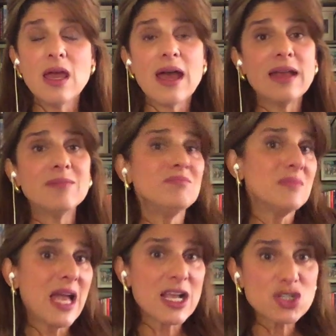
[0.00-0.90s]
and
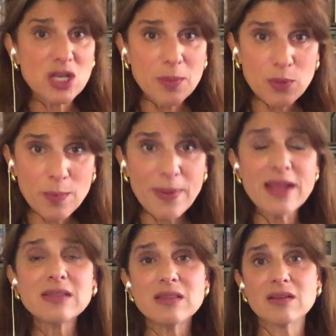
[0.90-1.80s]
actually
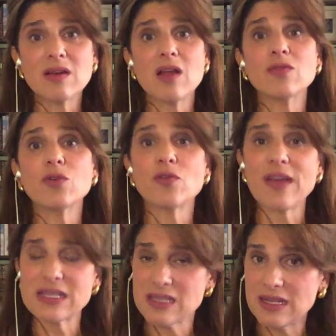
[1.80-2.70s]
prepared the ground for
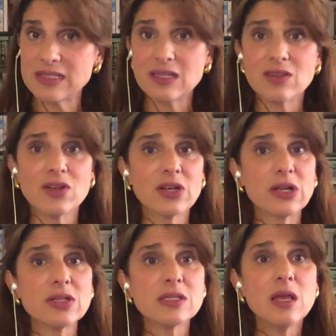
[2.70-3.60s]
vaccinating their
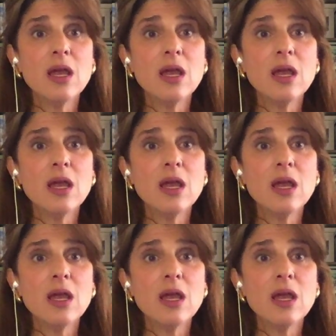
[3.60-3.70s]
girls,